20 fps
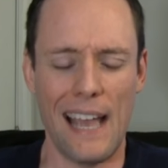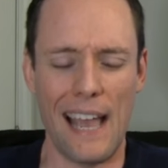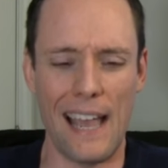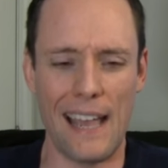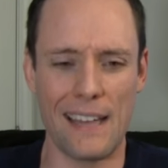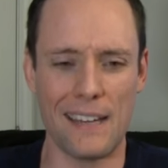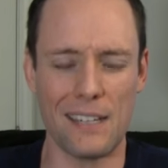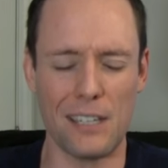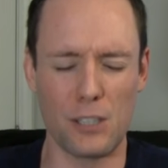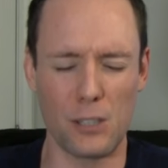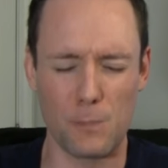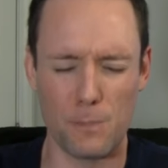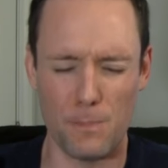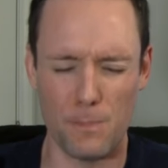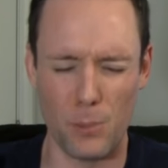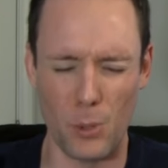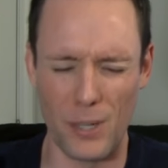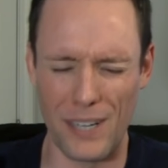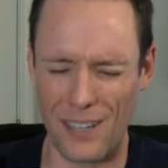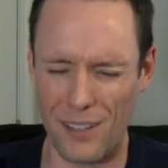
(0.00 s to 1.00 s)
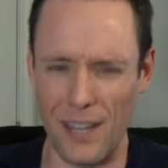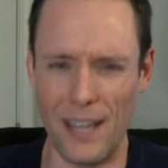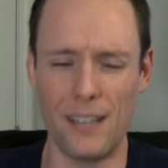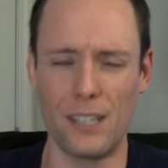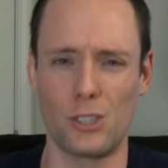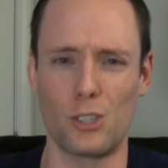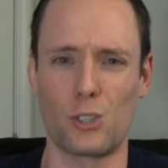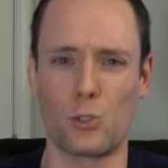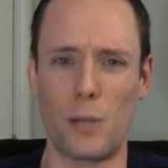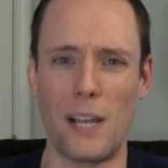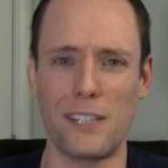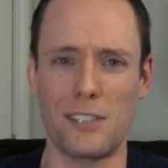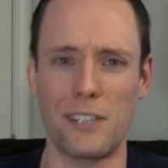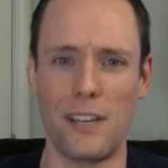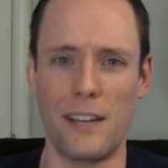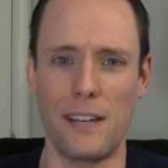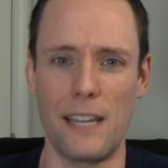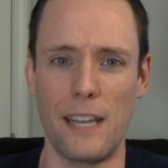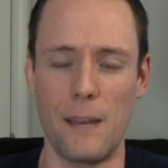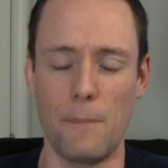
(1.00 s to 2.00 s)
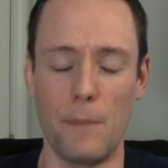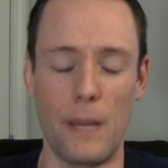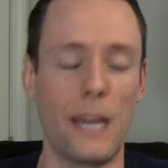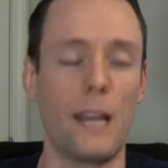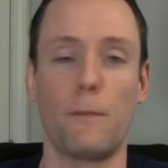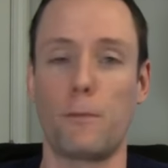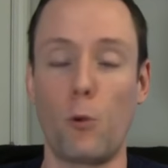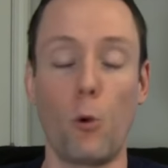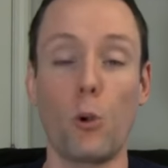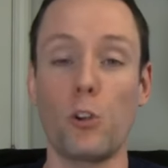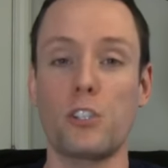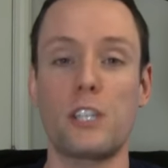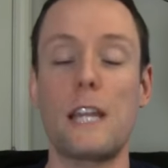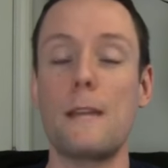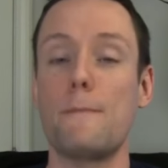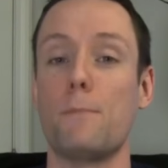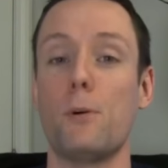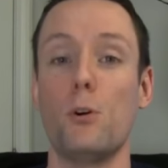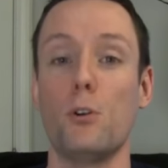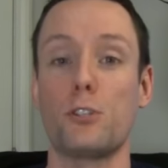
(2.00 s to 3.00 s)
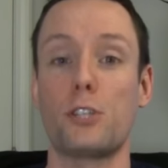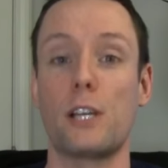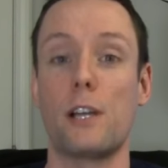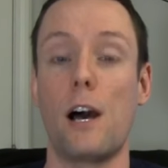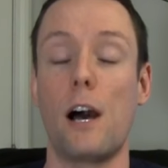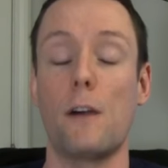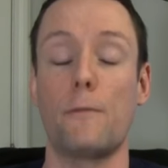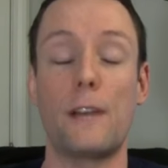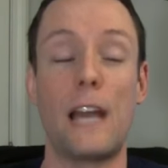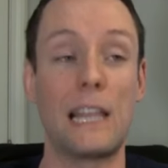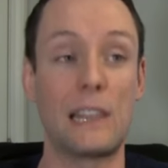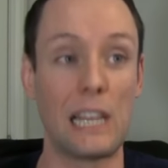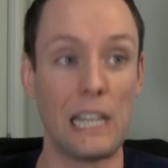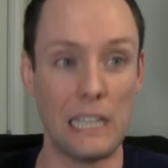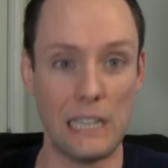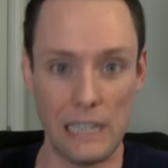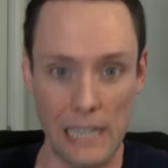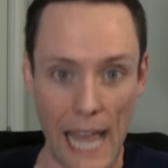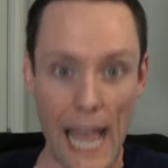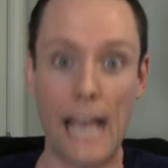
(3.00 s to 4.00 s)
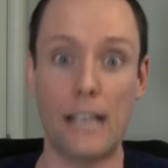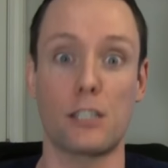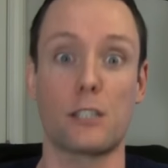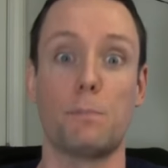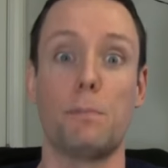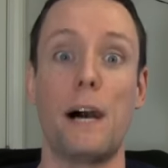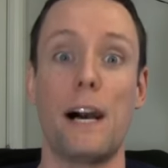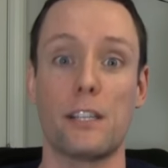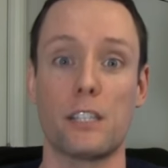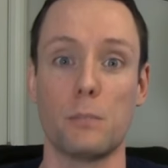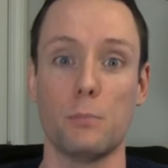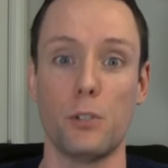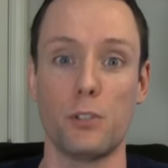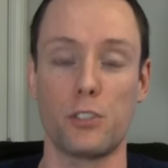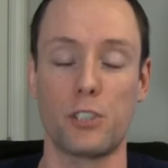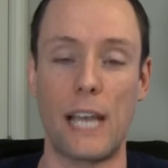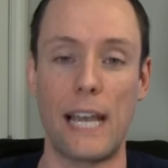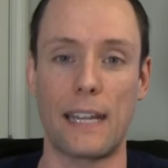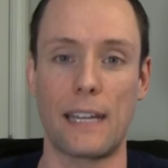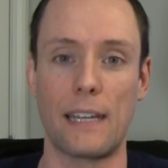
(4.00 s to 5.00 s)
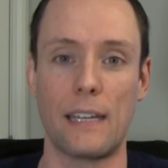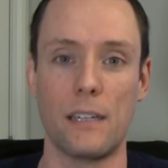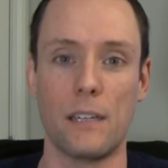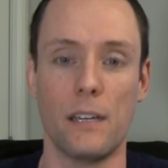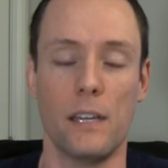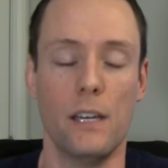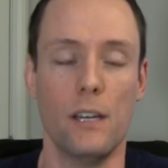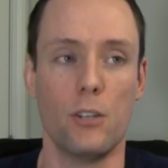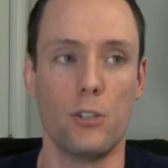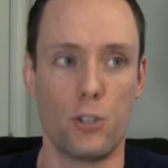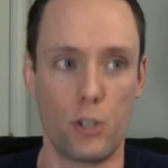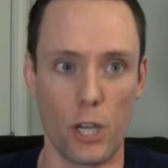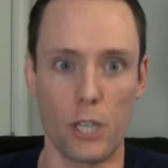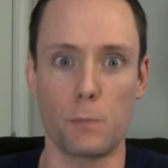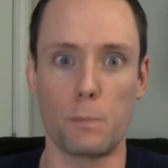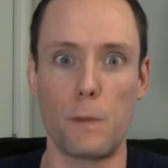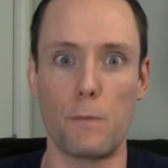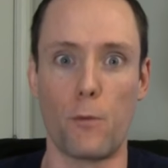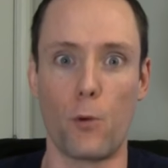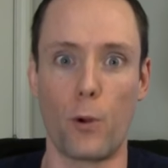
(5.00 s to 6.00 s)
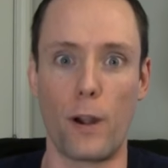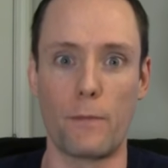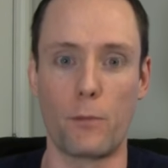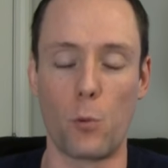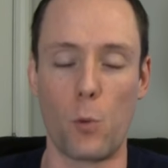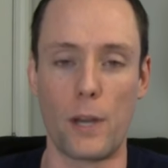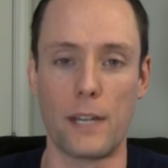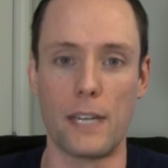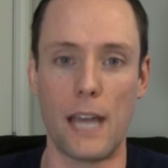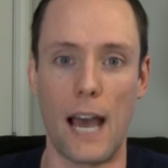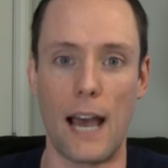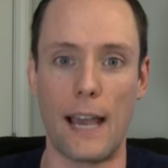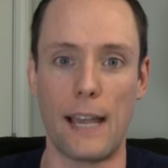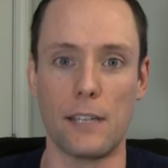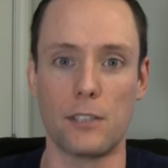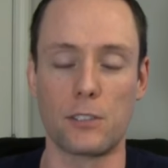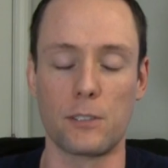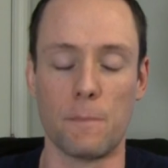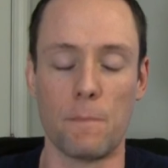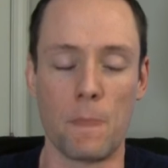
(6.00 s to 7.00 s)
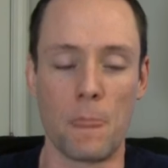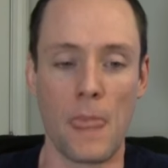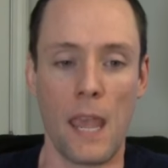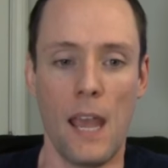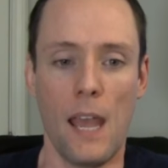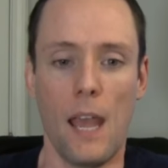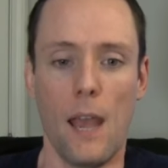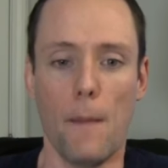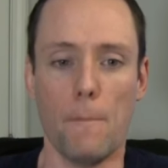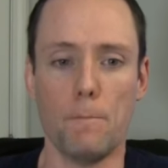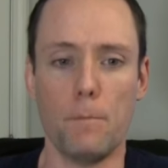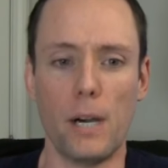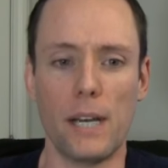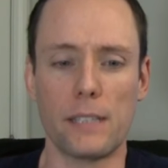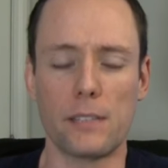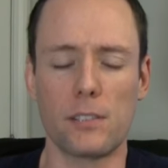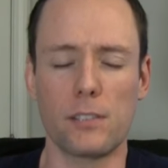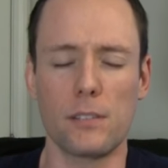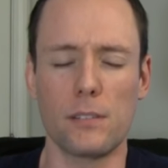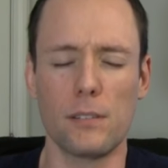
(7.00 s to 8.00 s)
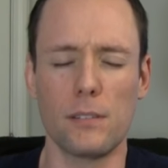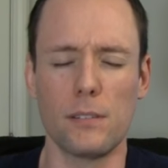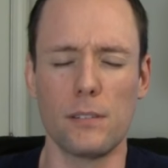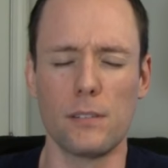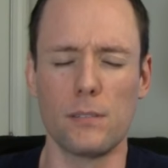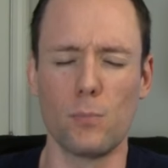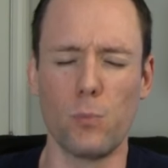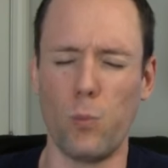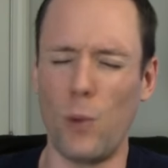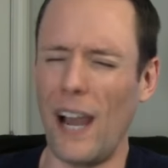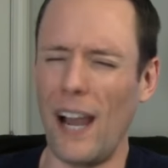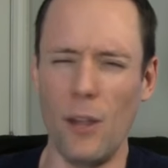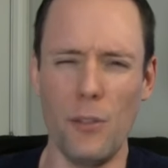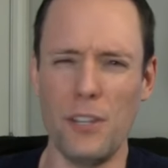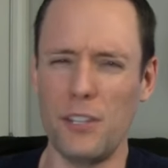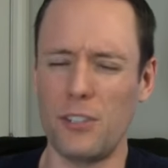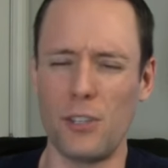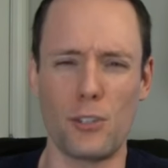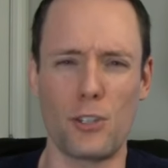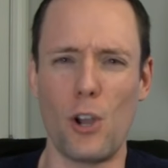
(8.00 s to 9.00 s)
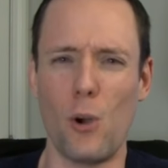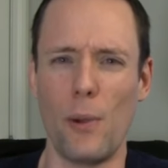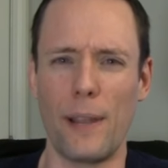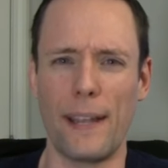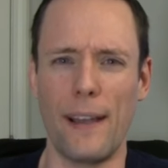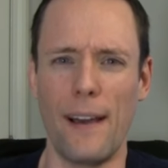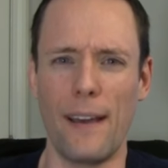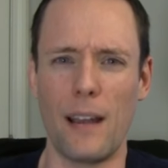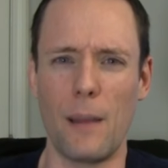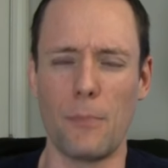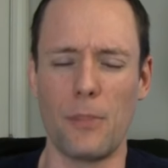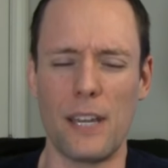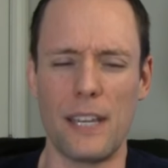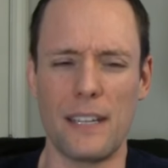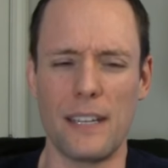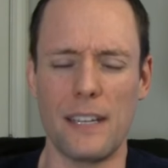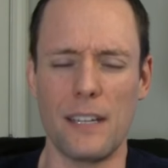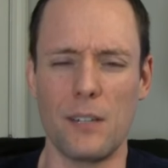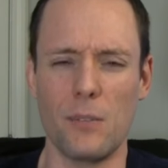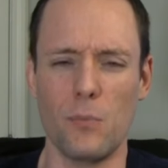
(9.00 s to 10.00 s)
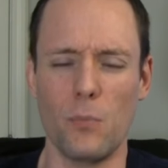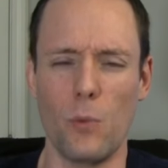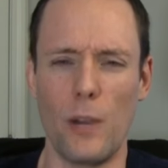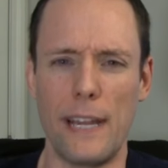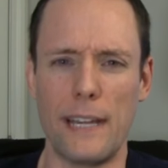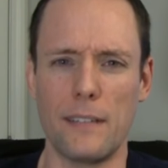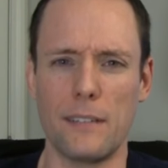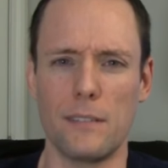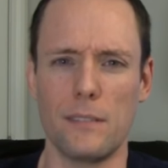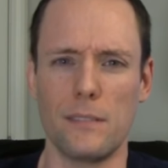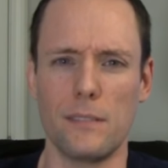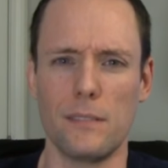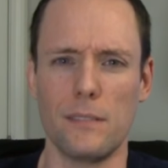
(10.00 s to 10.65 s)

and it's putting a lot of stress on him. And of course, he pulls it off at the last possible second just before everyone dies. But while this is going on, I'm thinking, wait,